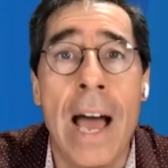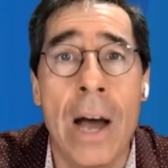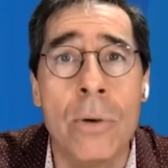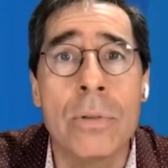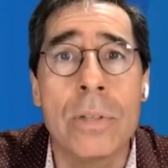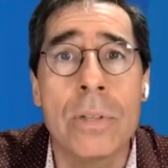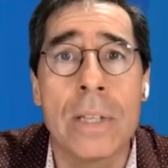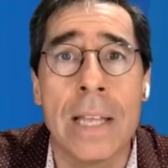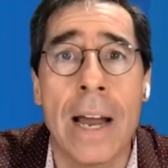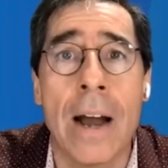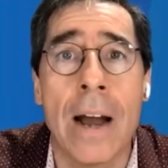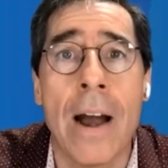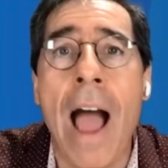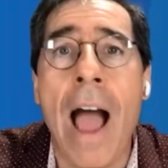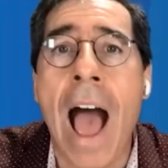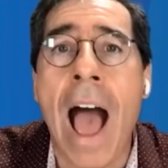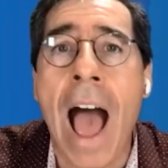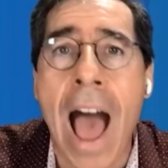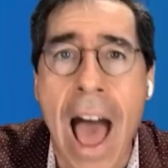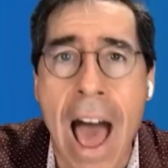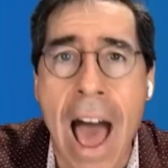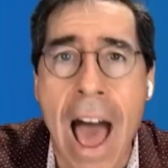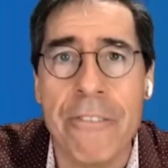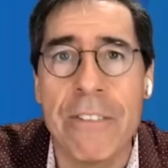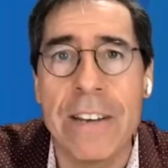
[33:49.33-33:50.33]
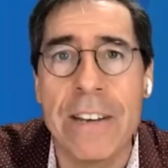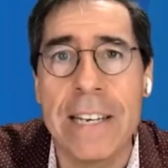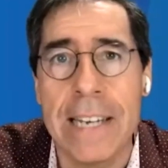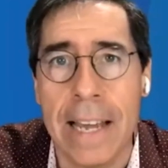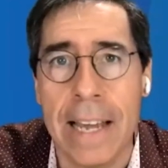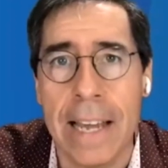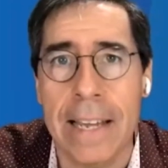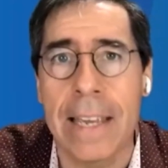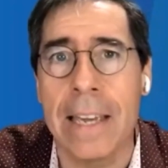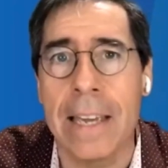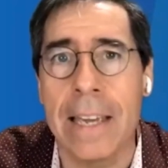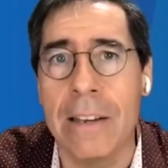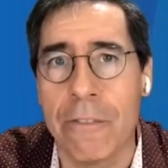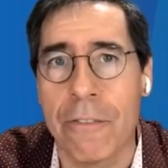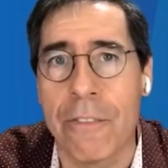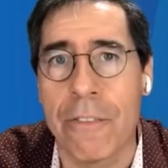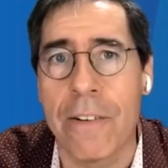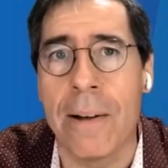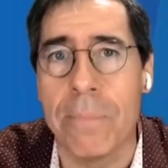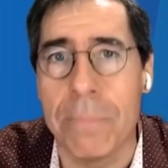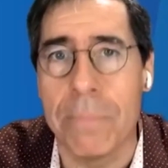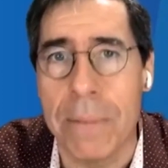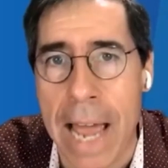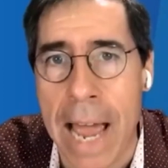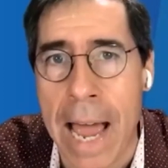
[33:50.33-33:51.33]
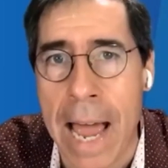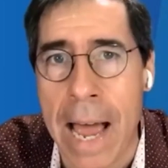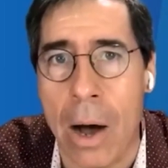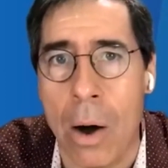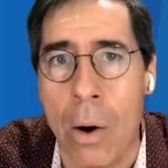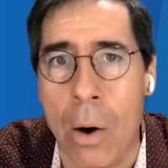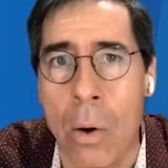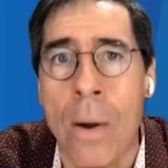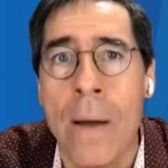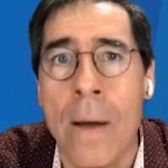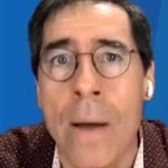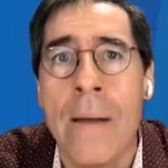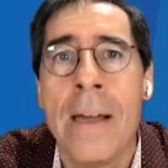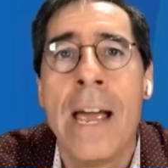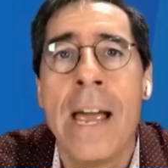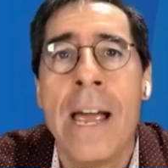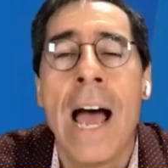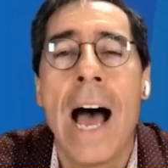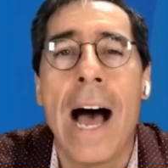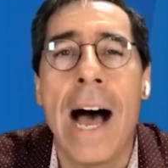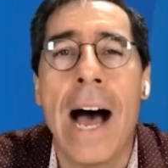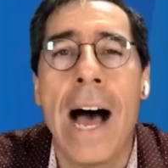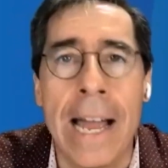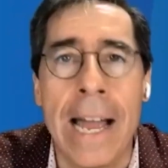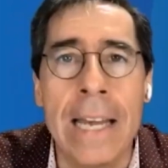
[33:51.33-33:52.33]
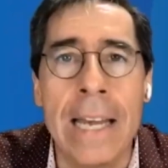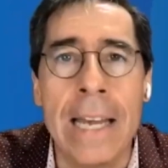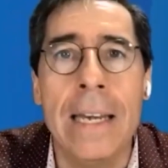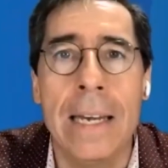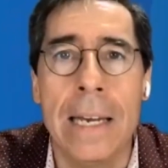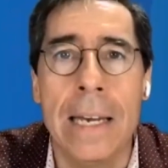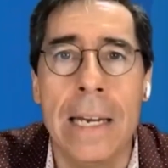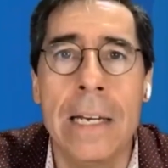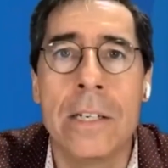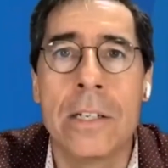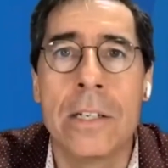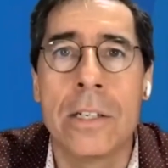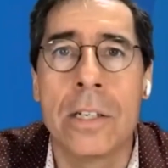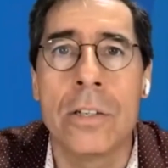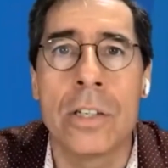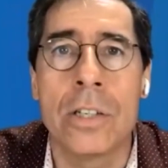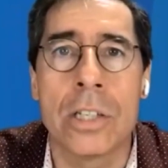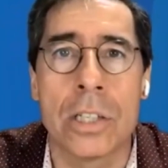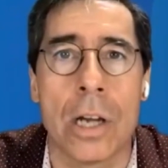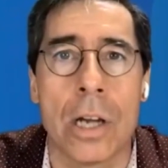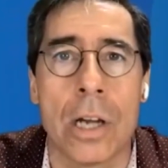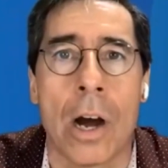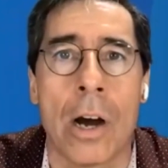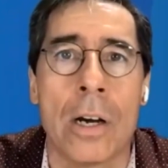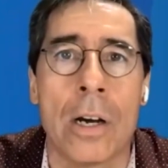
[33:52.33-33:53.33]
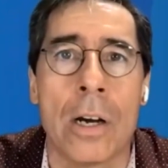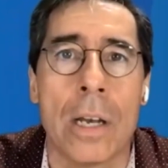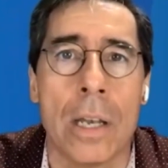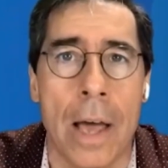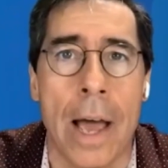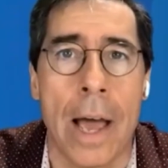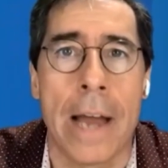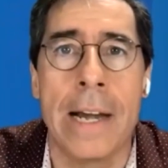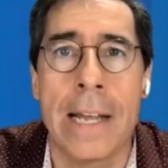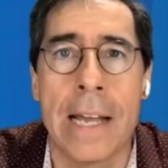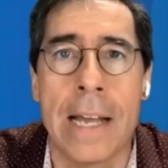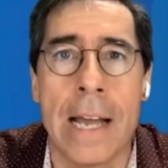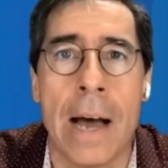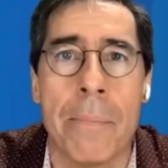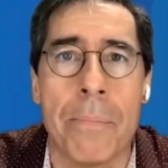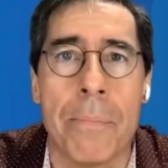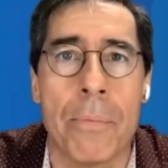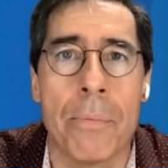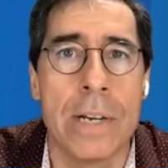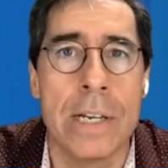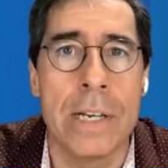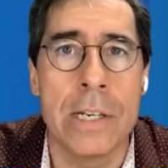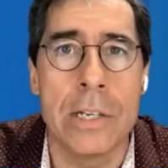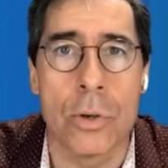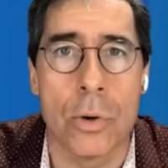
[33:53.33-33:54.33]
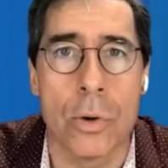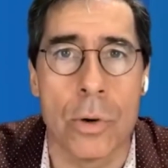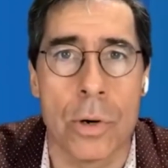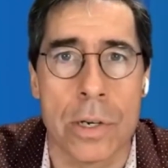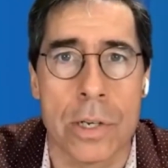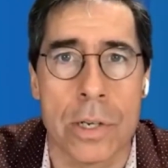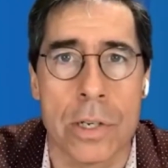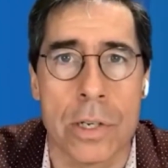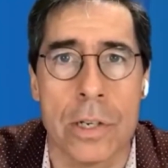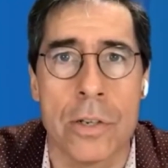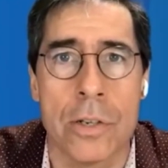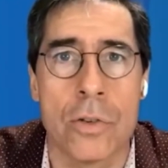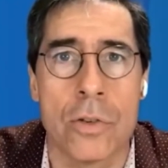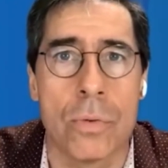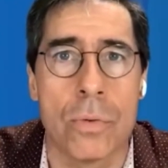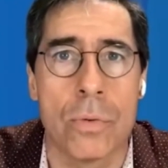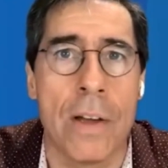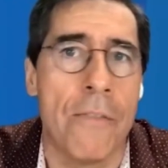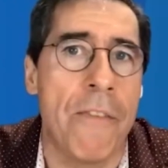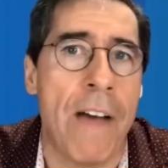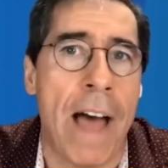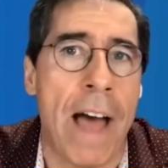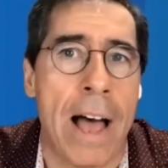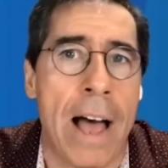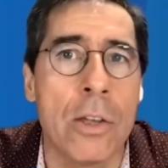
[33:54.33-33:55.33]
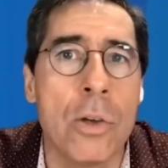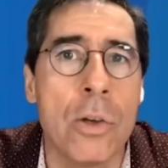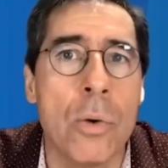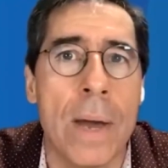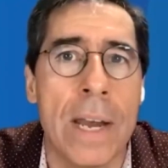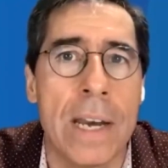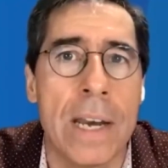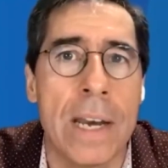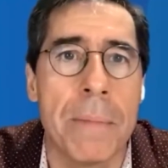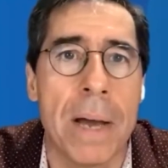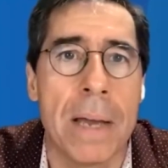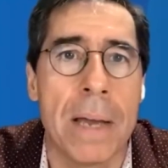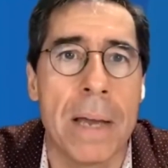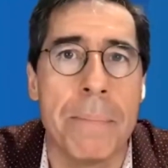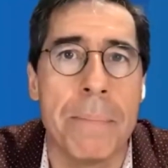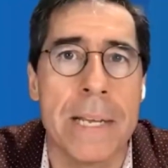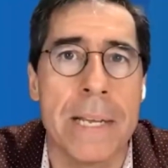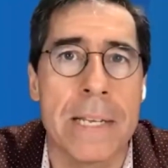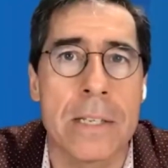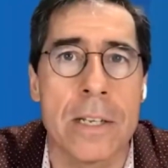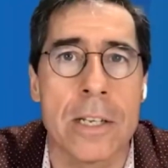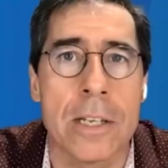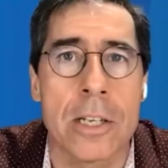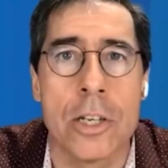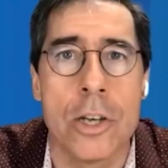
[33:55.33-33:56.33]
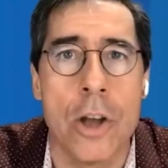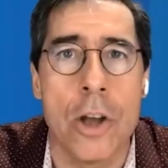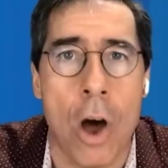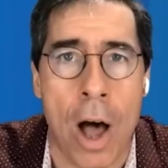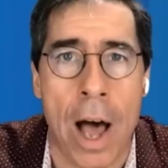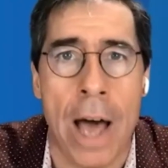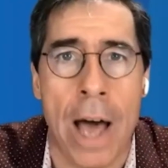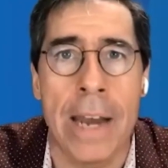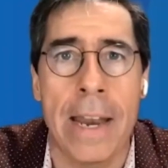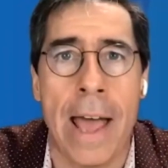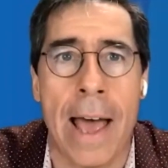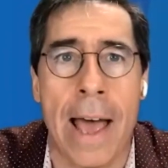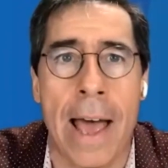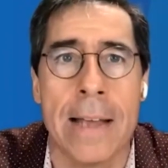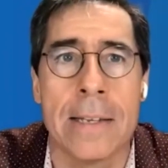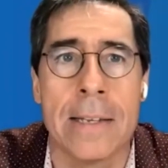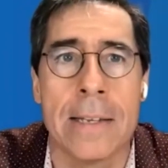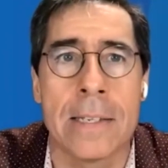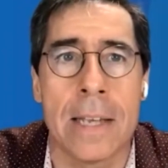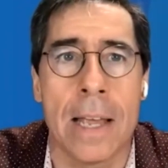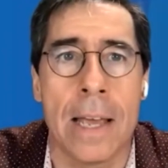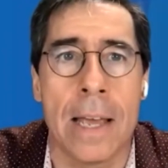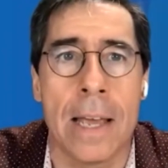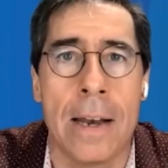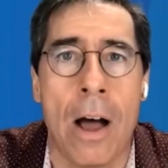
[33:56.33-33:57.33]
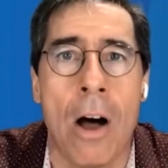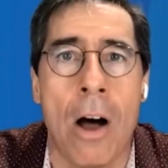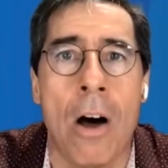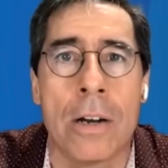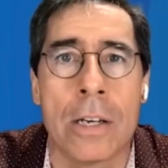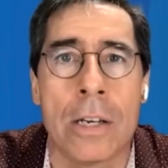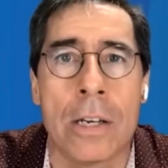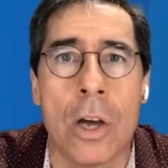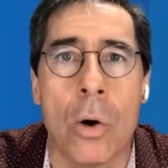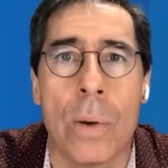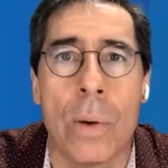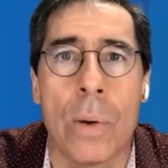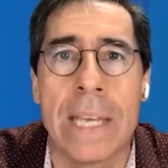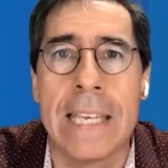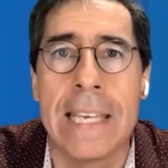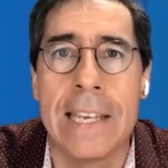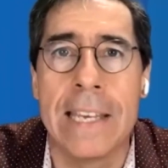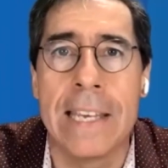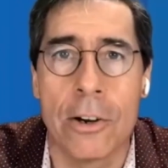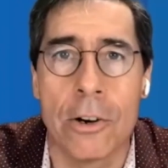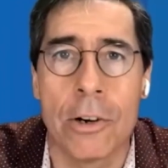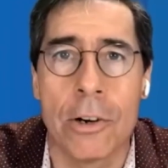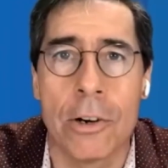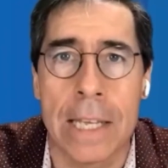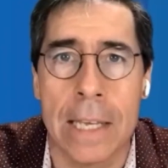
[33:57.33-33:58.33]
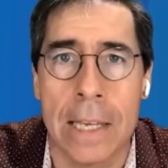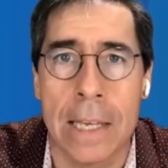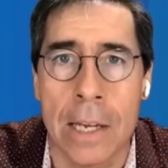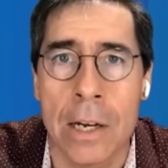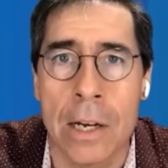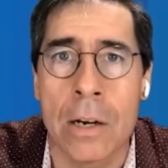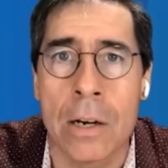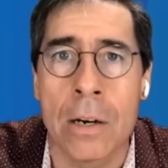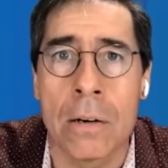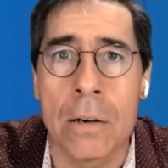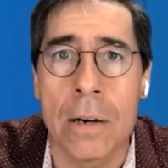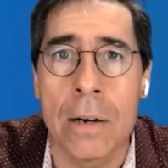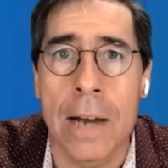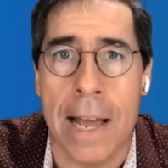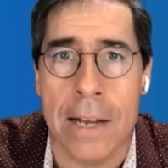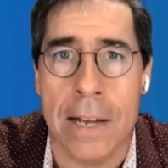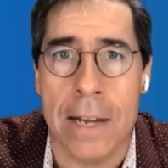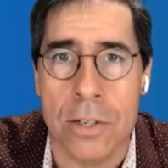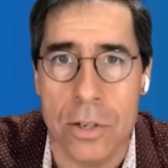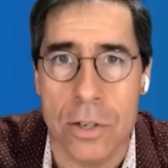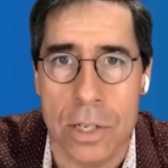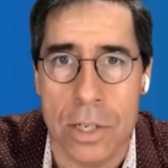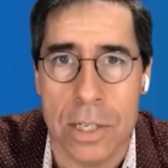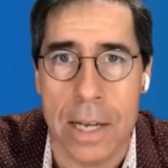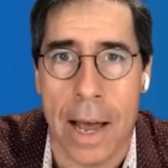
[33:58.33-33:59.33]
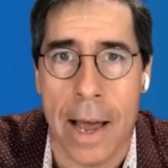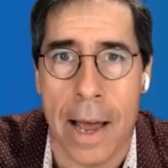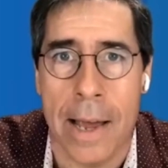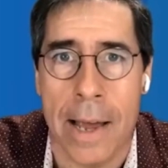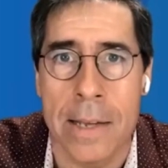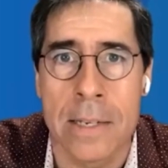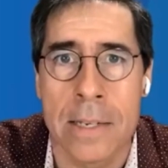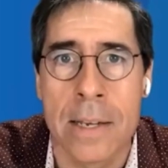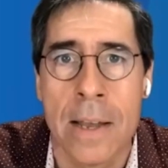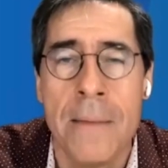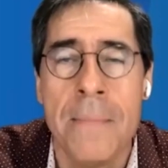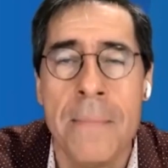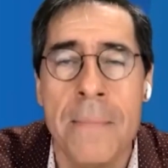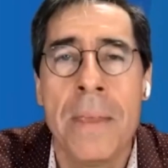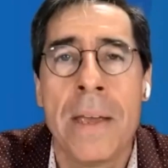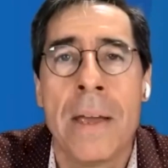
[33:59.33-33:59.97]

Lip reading: Out there, a half a decade from now, I need to start lining up resources, evaluating my business, not as an ongoing year-to-year exercise,